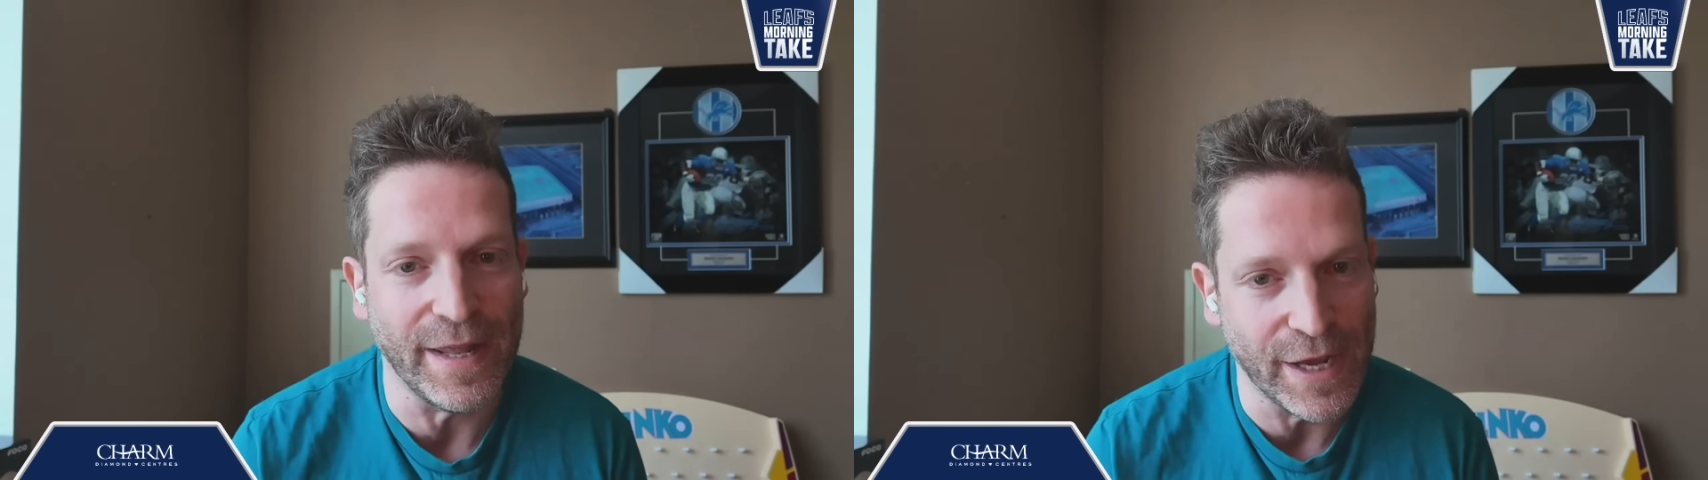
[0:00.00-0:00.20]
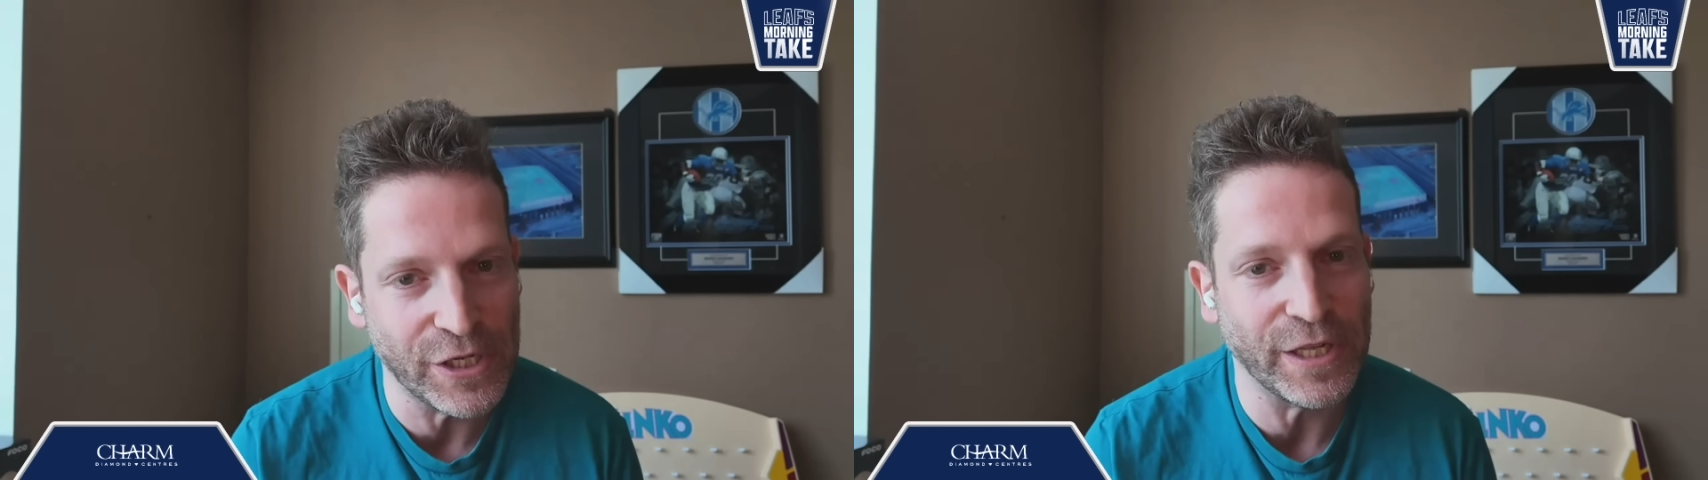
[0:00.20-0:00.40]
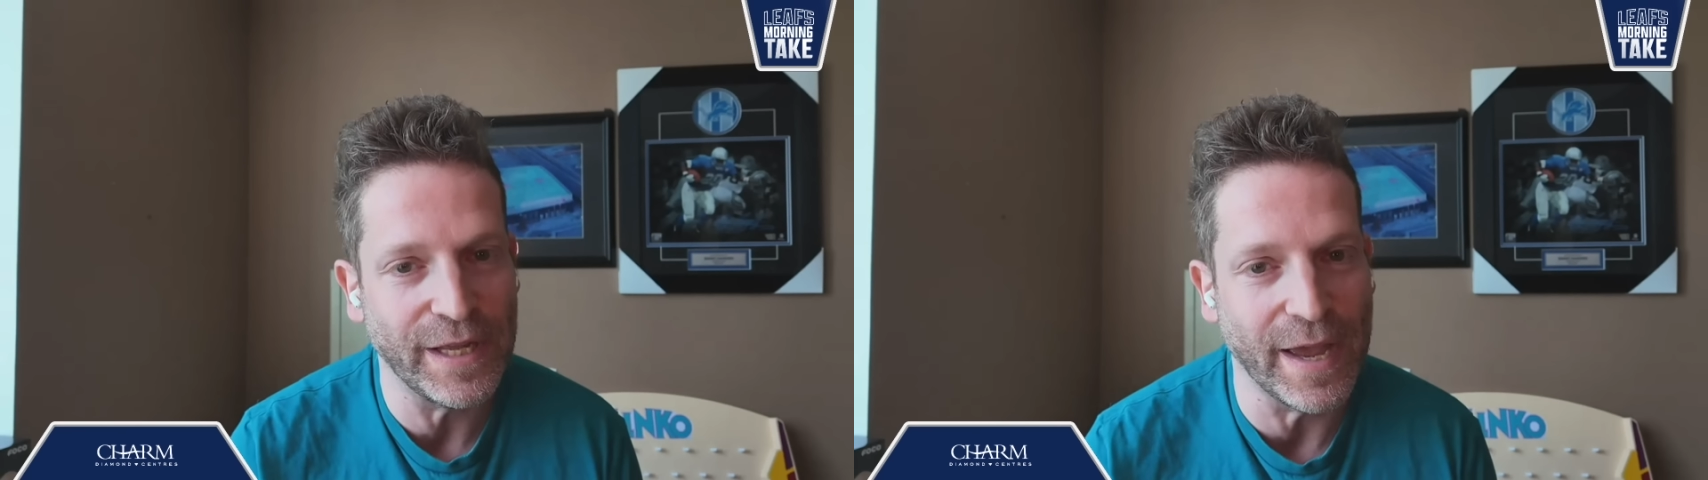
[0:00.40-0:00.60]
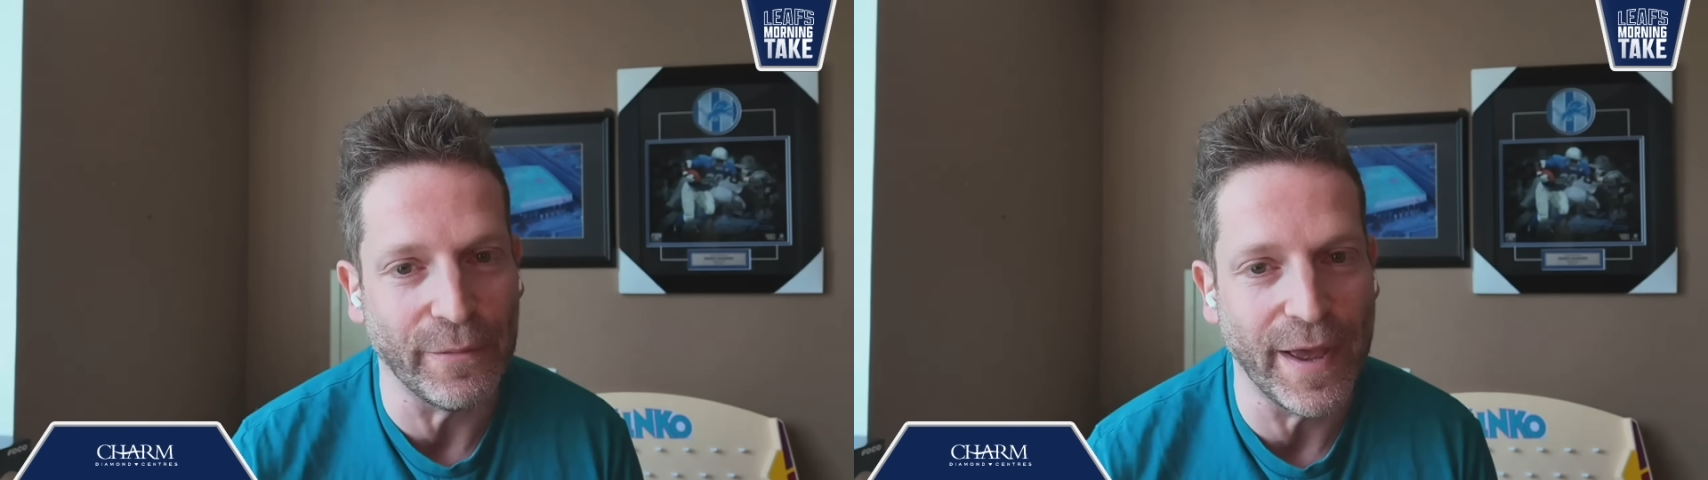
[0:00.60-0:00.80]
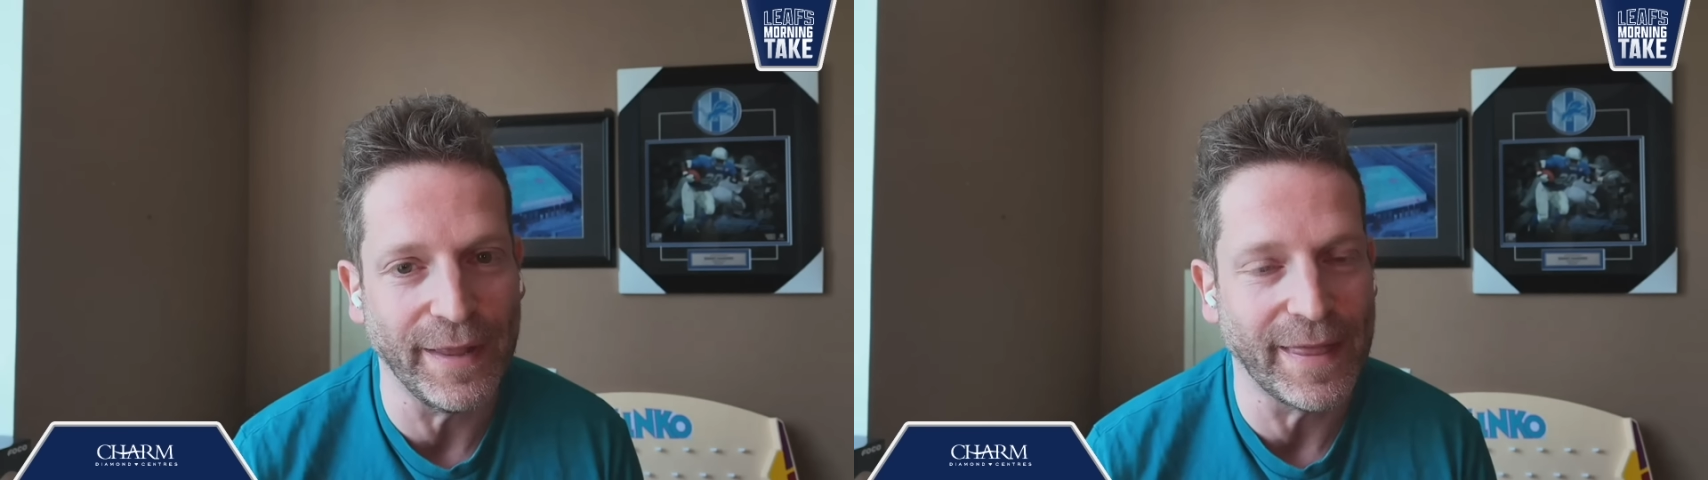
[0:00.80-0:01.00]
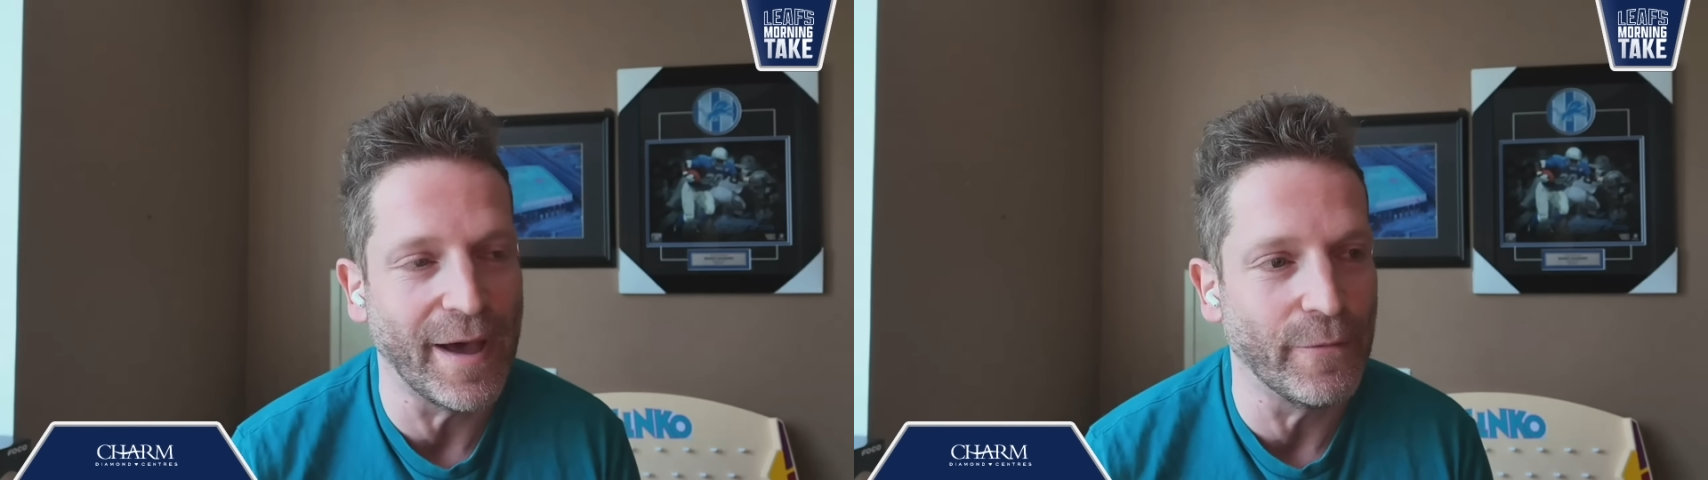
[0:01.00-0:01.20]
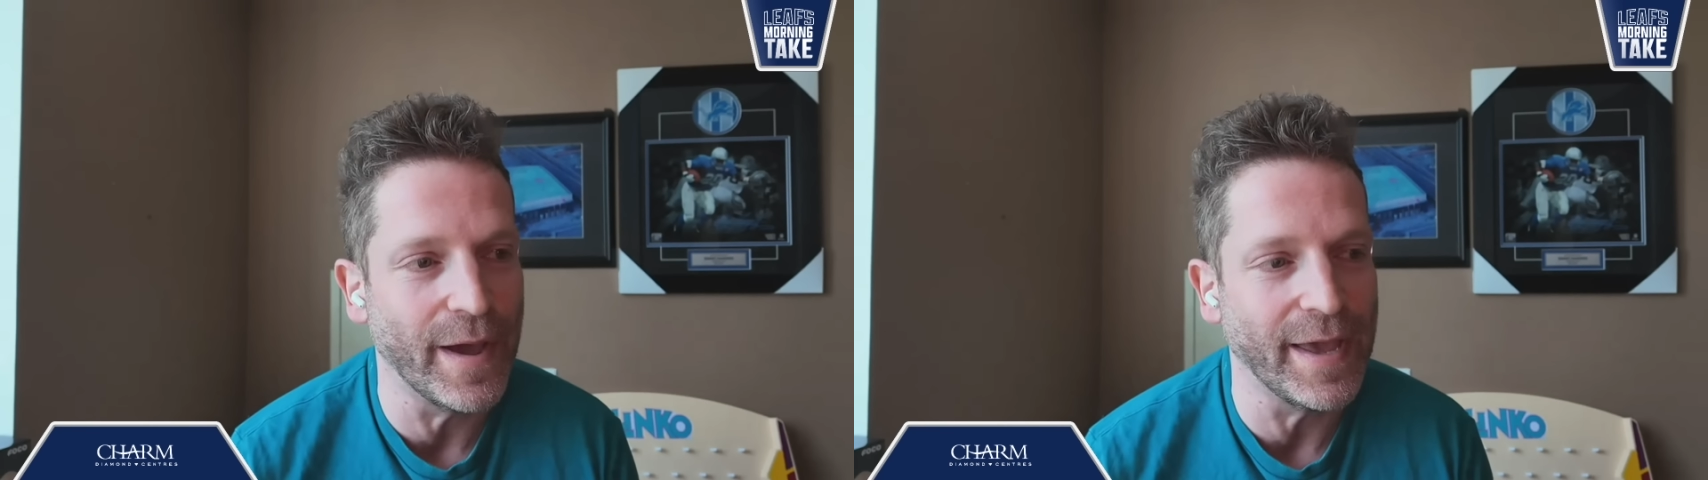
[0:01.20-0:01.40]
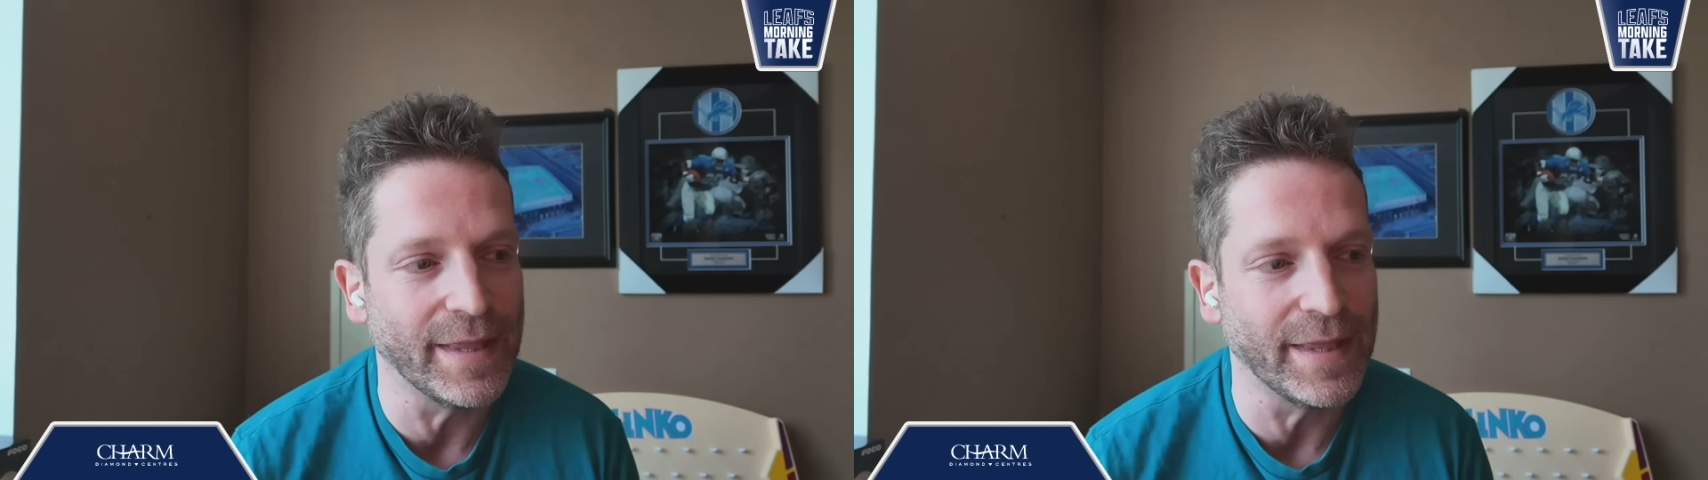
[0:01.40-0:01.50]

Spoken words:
initially, I read it that way,